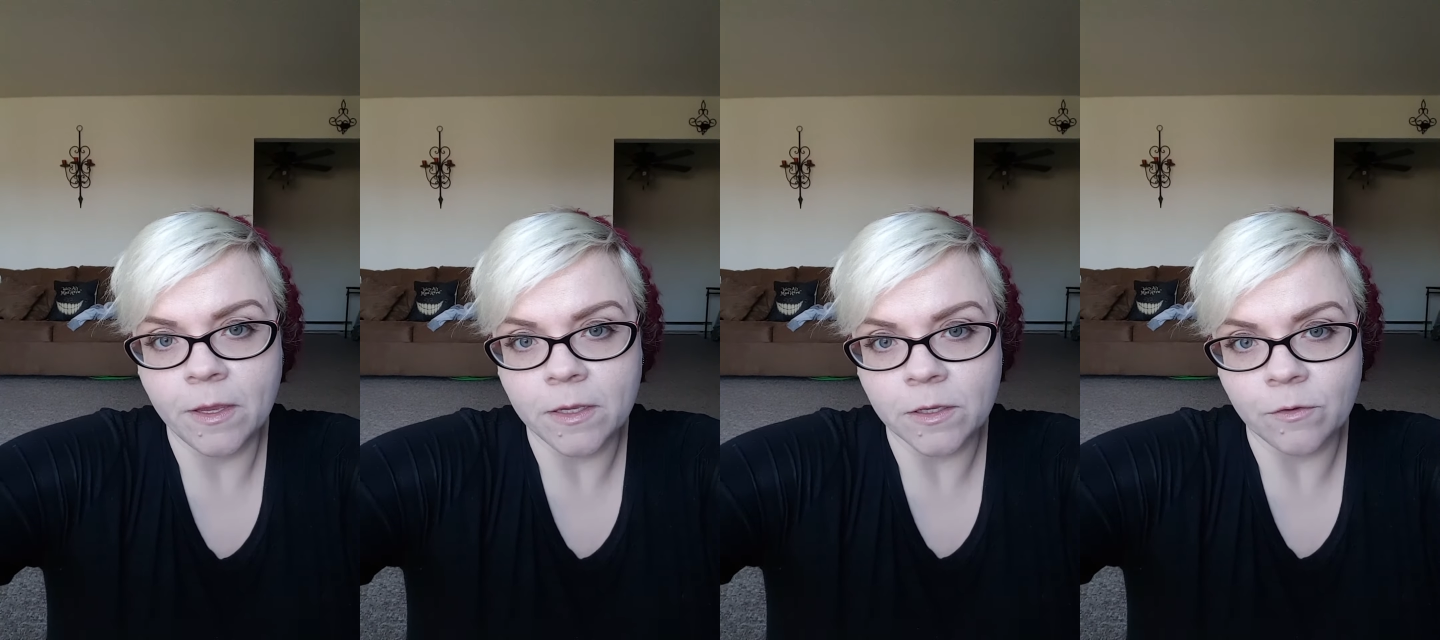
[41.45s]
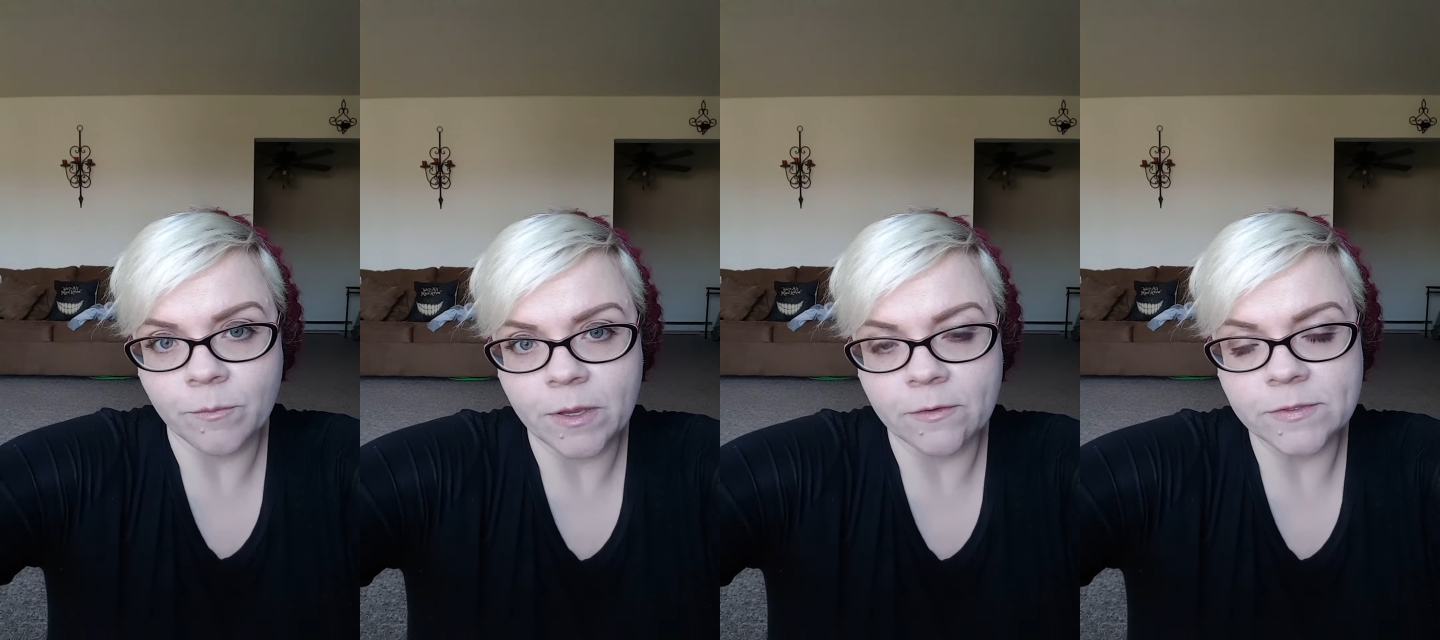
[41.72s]

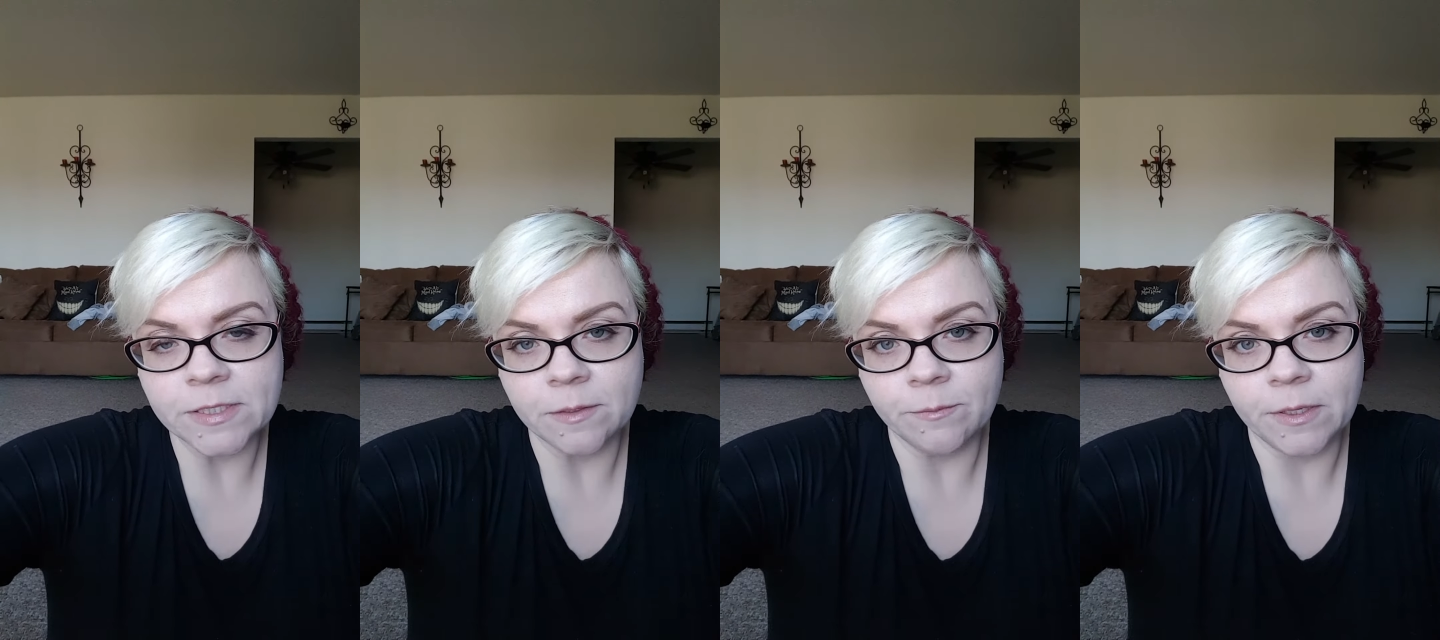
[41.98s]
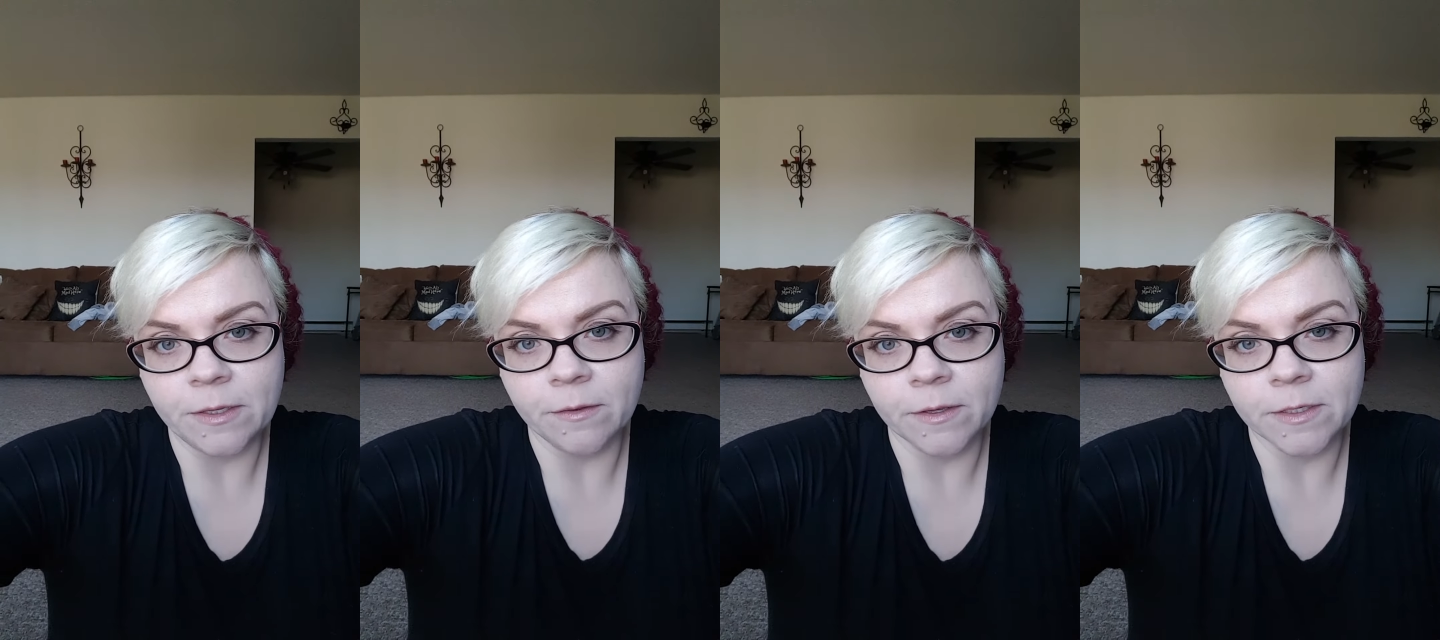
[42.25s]
you may have seen
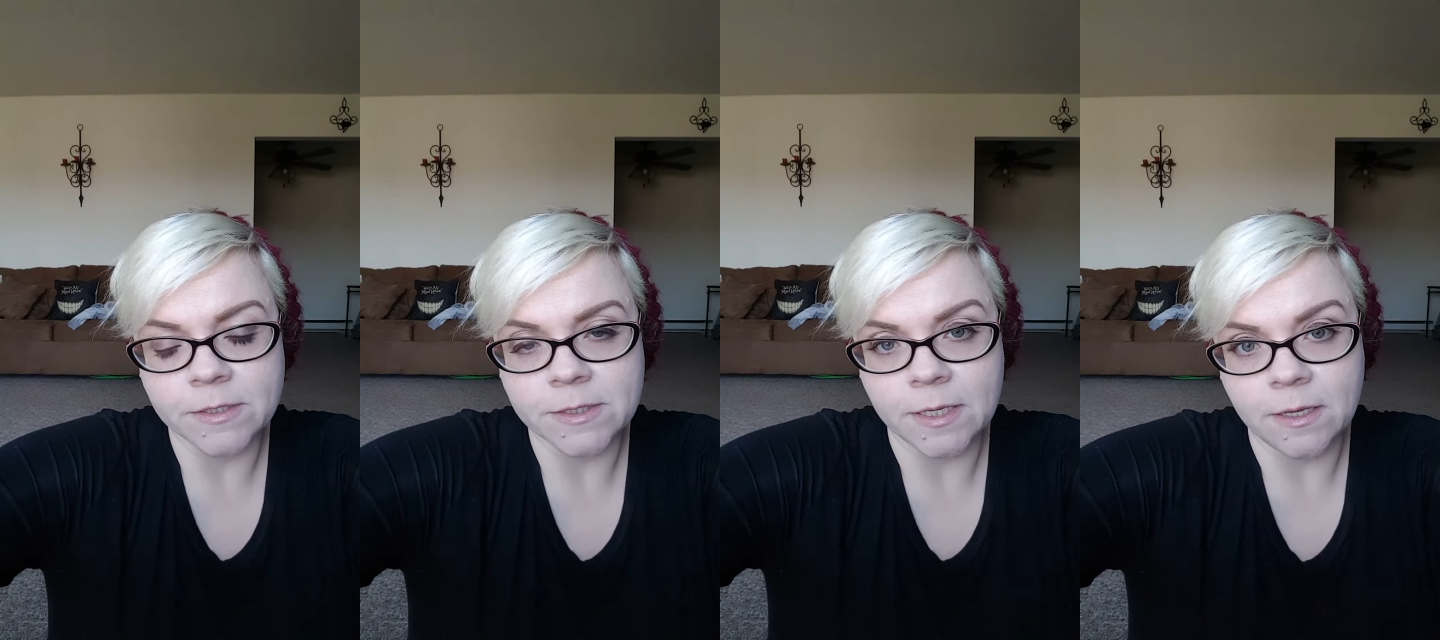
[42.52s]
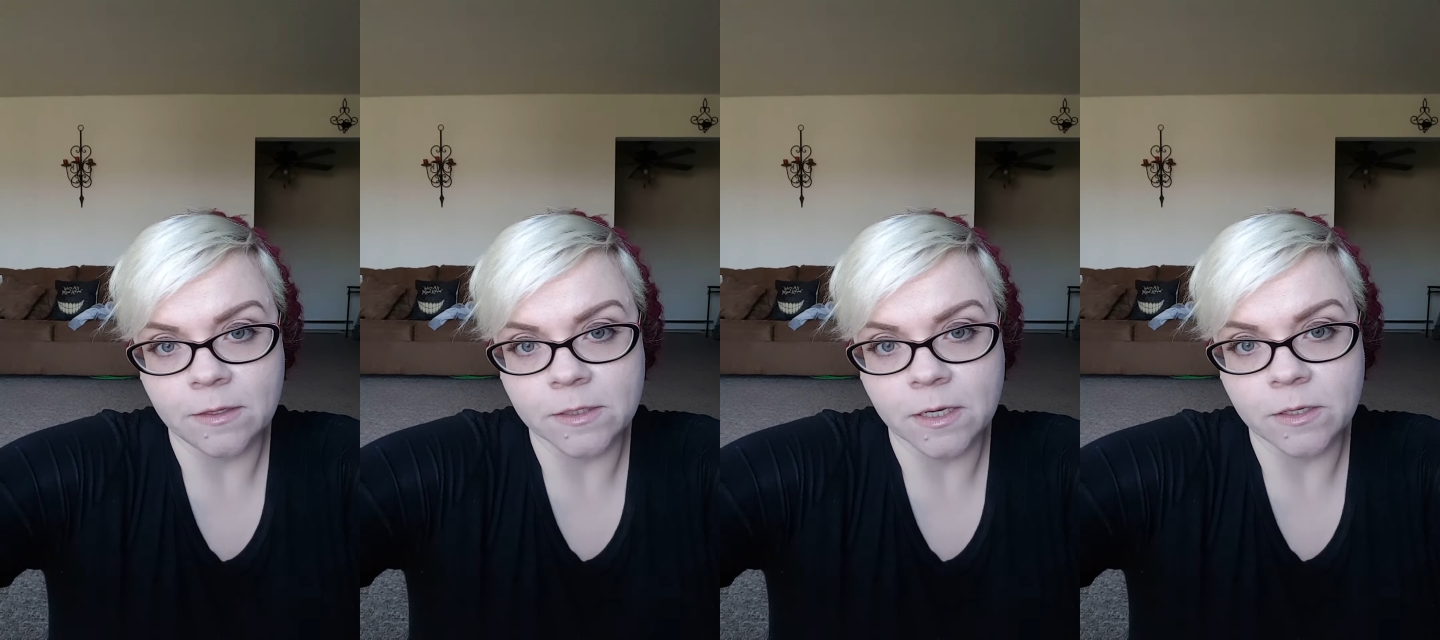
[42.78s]
me like
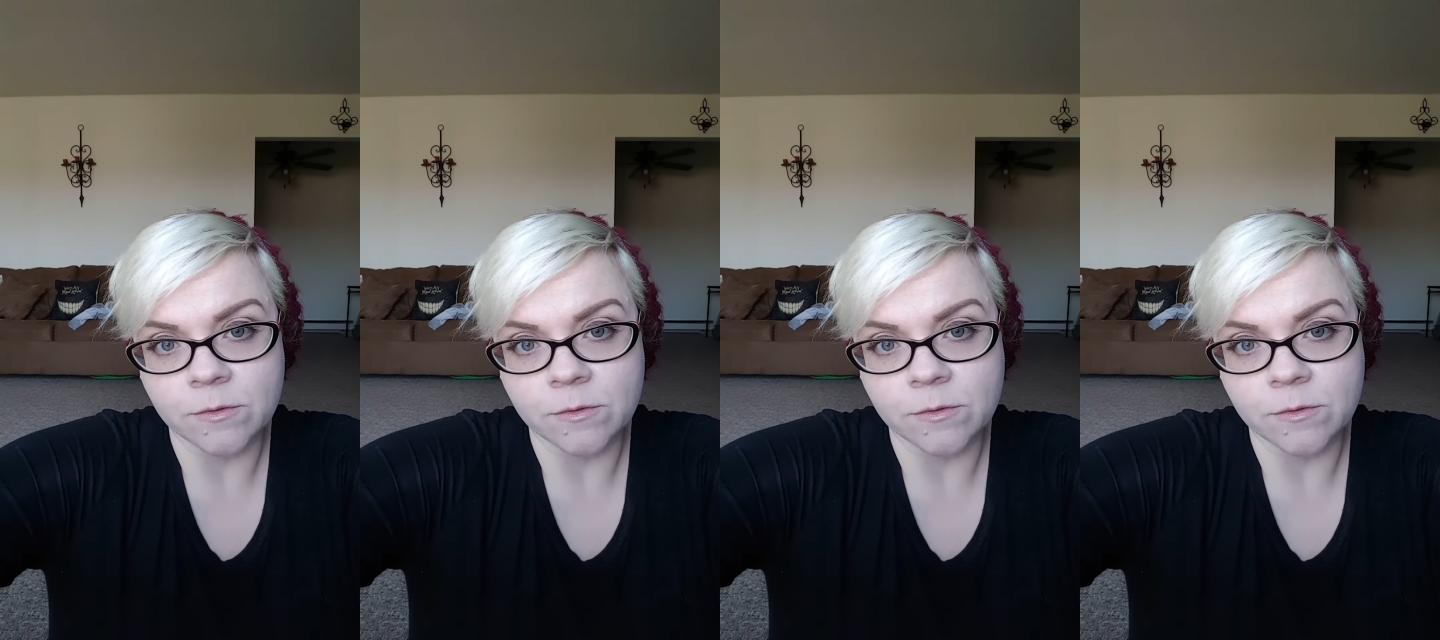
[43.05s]
saying that I